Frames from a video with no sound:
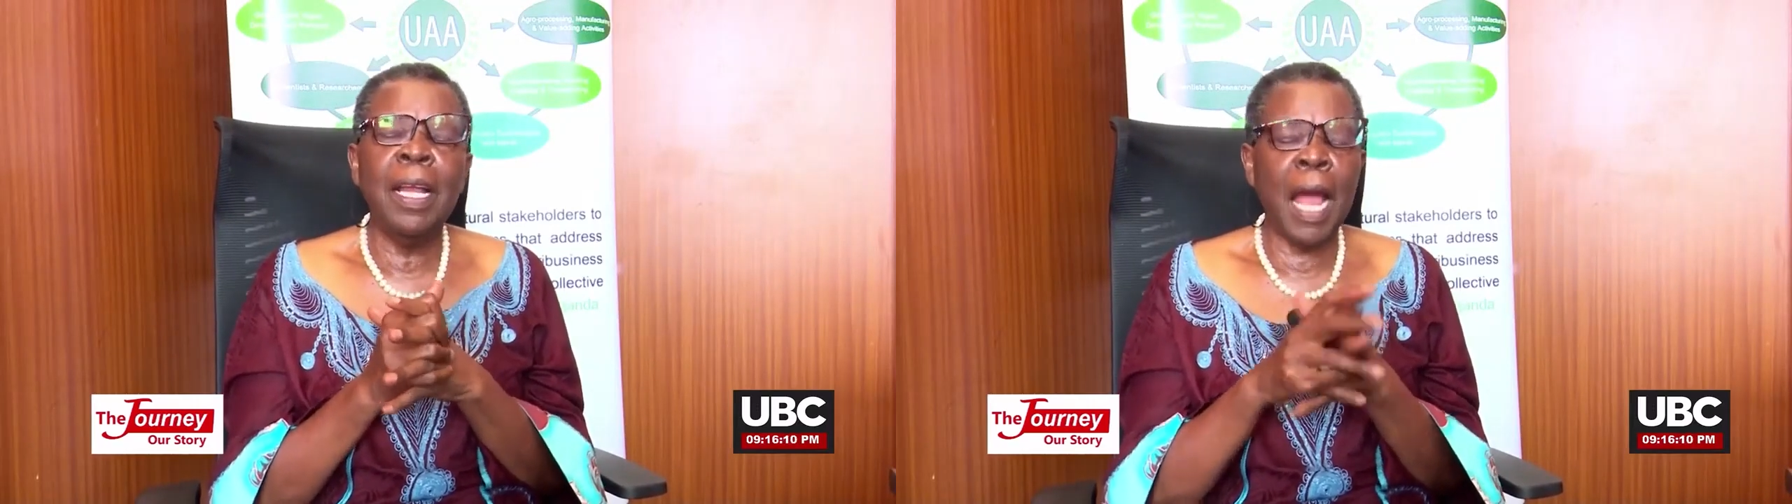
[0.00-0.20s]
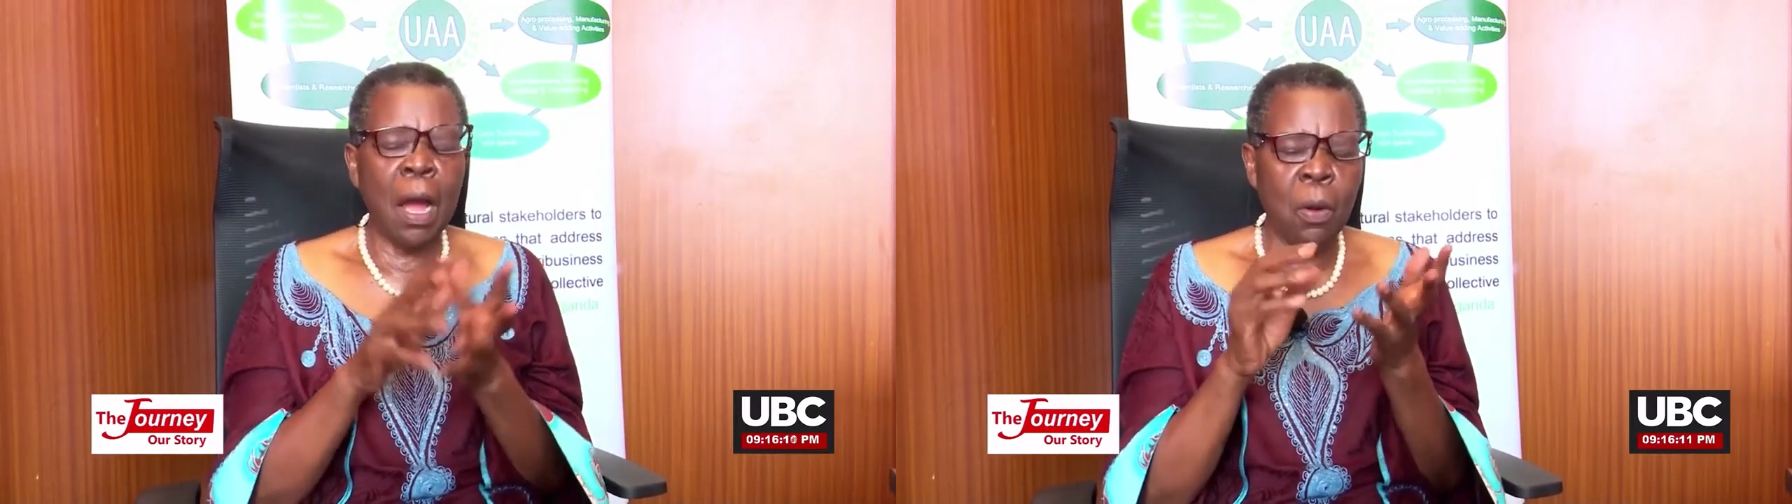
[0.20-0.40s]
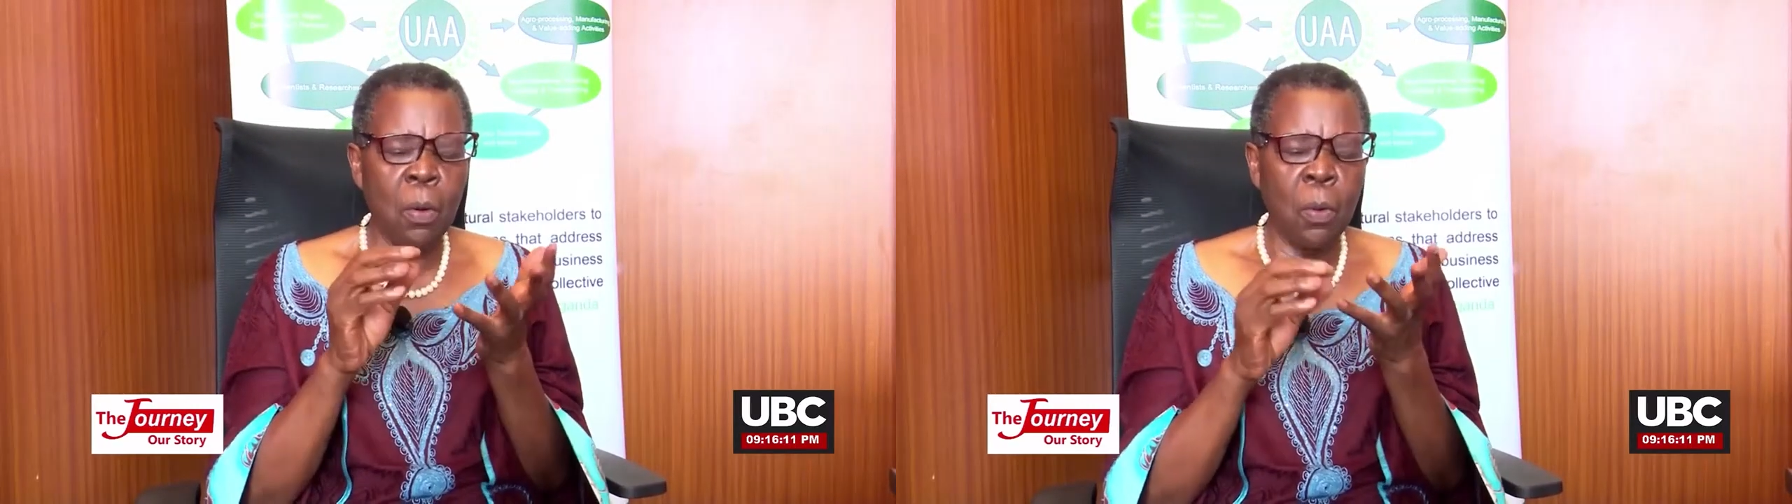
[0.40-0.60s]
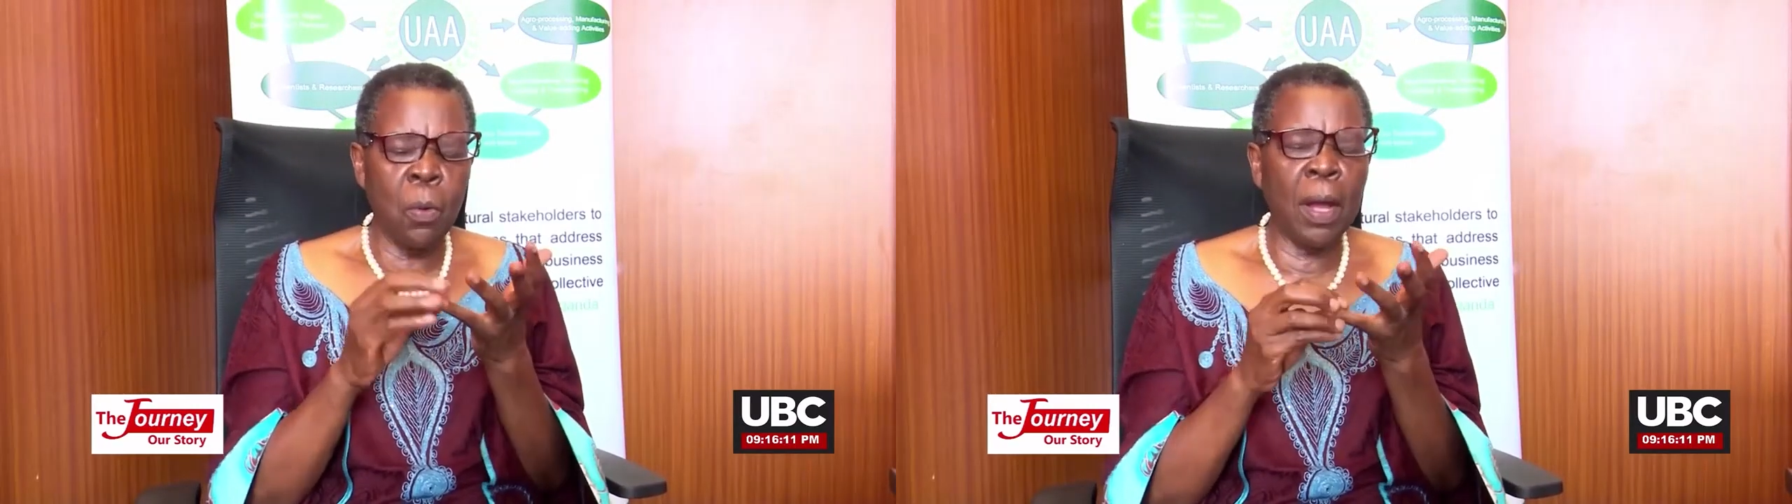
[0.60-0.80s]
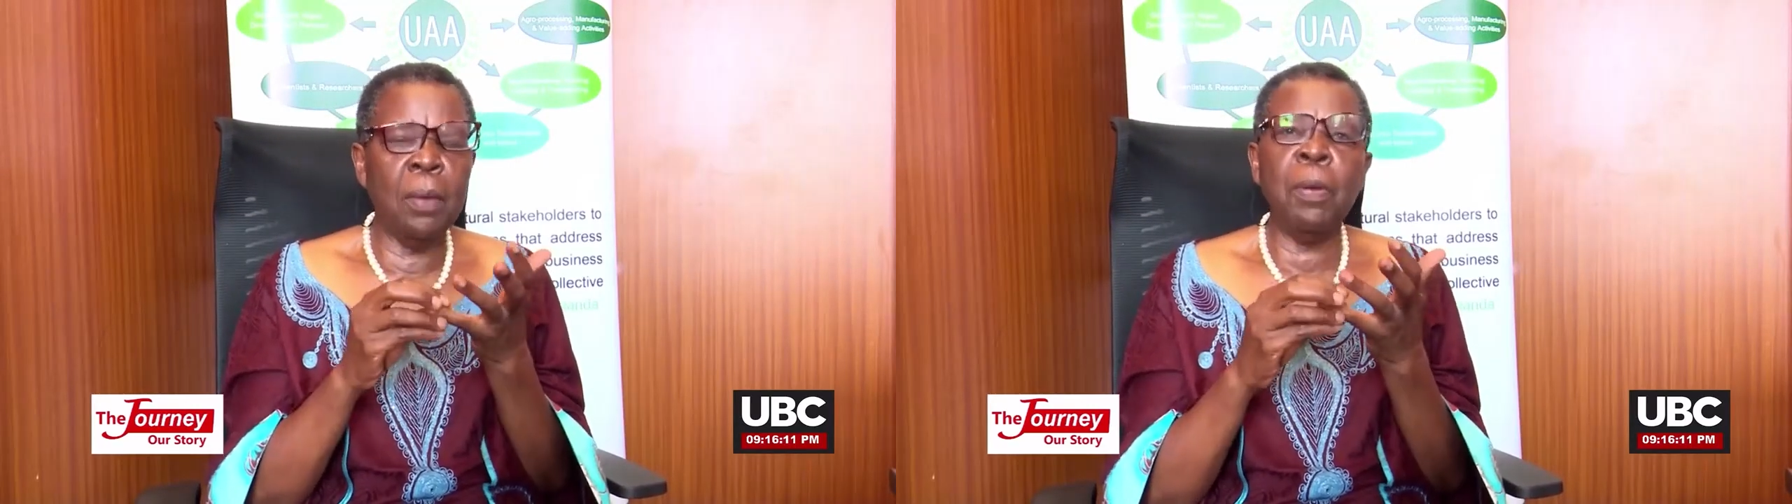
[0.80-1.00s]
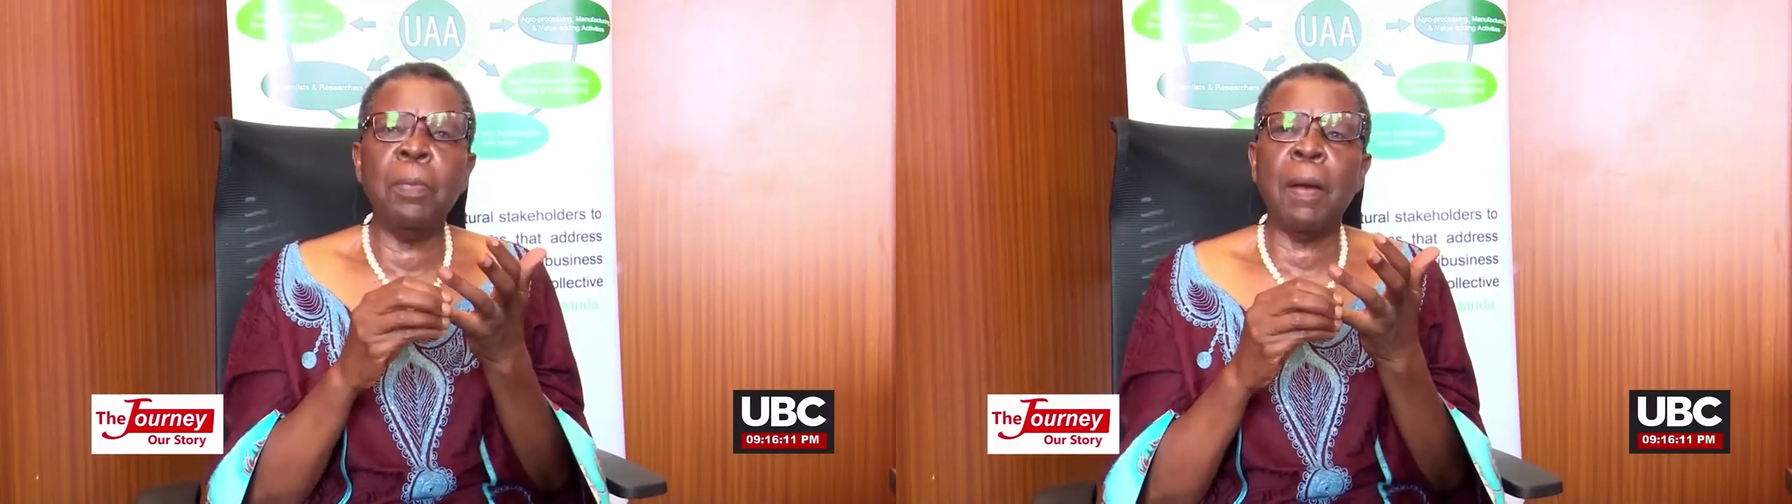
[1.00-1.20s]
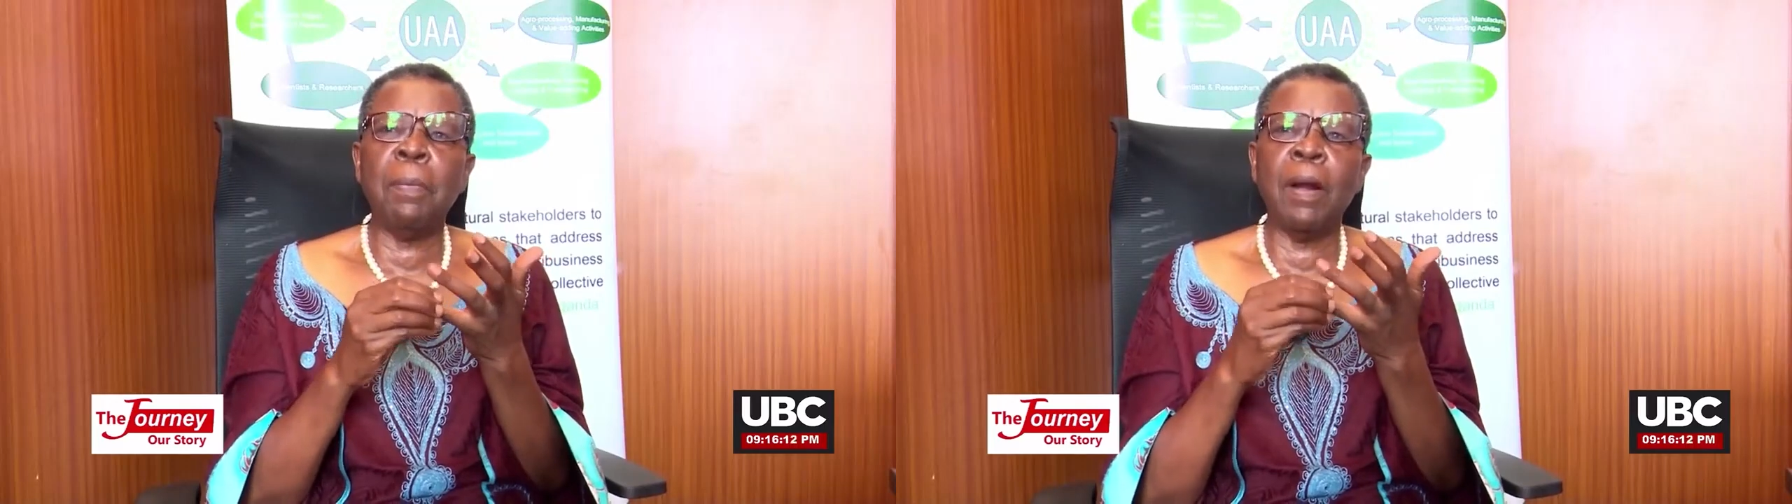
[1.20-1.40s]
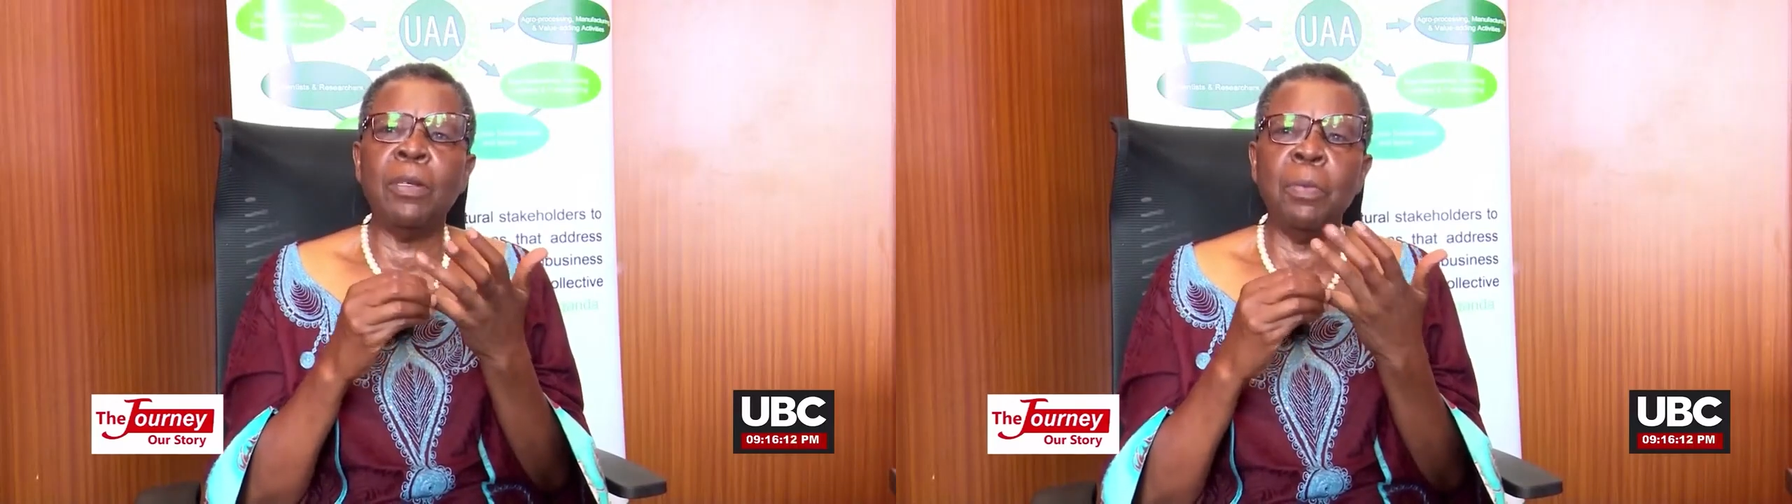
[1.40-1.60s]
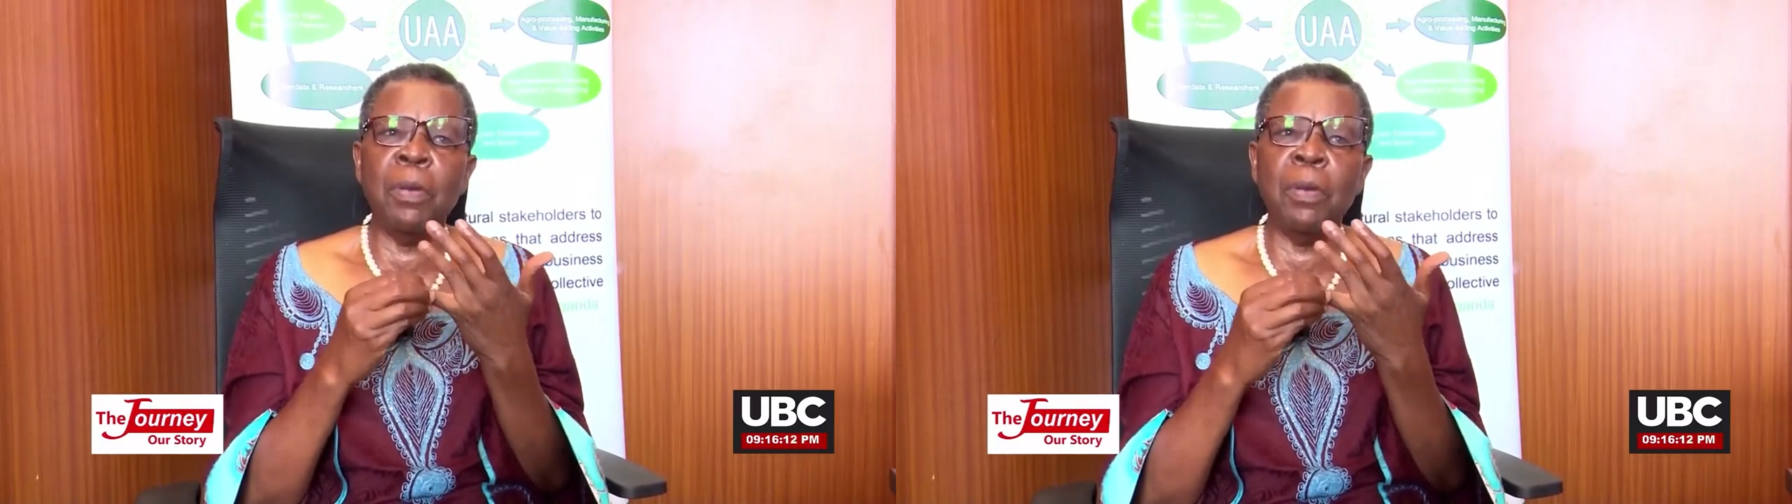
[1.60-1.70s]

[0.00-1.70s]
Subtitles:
Now, one, people are proud